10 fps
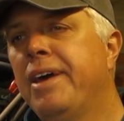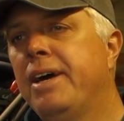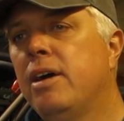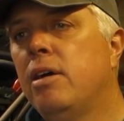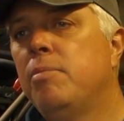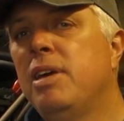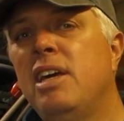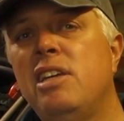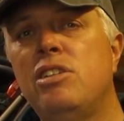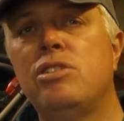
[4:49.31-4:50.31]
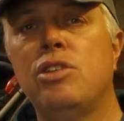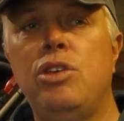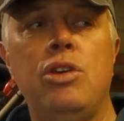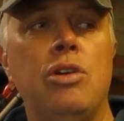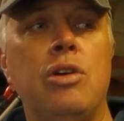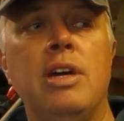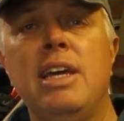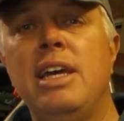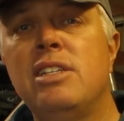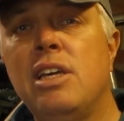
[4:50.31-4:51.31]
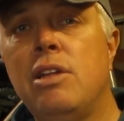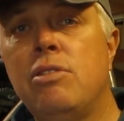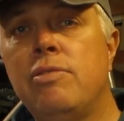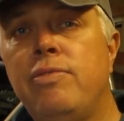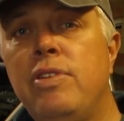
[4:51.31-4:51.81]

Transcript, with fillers: Um, is it secure? Is it in